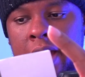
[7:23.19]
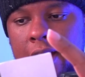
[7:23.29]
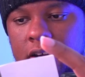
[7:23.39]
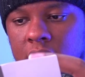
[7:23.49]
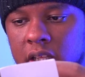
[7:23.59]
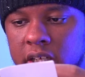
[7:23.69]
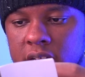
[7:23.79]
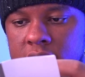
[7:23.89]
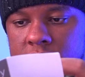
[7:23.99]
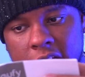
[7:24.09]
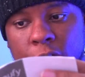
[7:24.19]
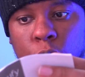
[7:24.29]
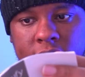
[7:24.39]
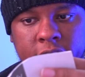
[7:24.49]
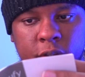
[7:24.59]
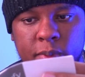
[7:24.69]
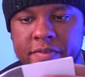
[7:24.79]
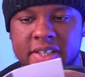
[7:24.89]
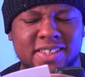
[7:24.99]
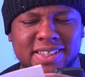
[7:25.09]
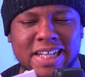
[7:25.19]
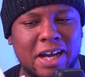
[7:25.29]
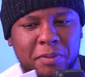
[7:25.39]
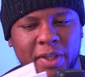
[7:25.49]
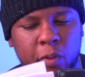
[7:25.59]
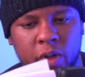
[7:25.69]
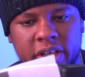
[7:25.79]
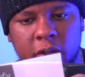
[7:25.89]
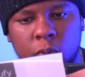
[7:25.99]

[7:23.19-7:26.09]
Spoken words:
how to clean it, and what to do if it's not really working